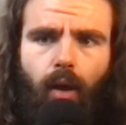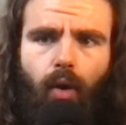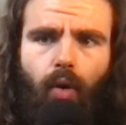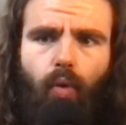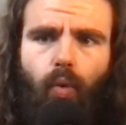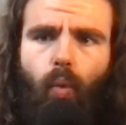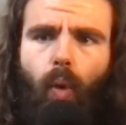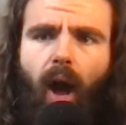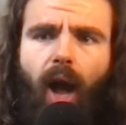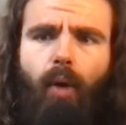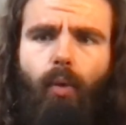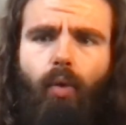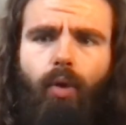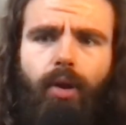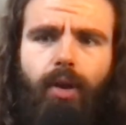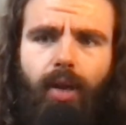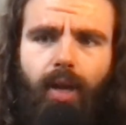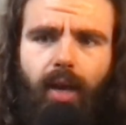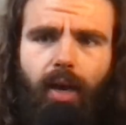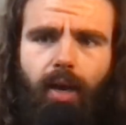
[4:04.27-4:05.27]
Why
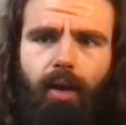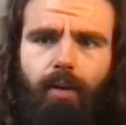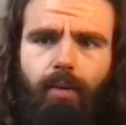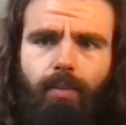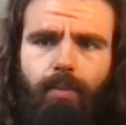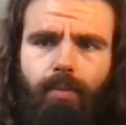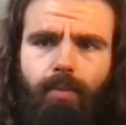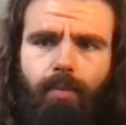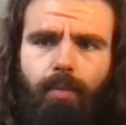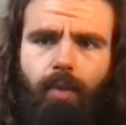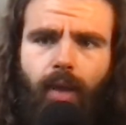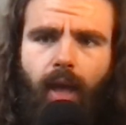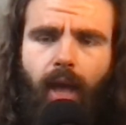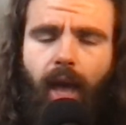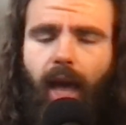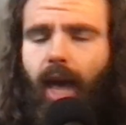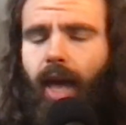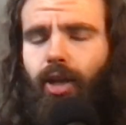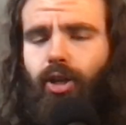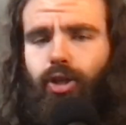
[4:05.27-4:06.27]
wouldn't I?
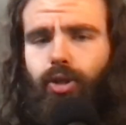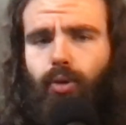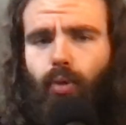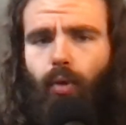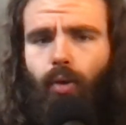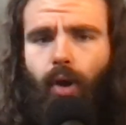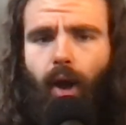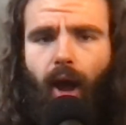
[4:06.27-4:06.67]
And sure,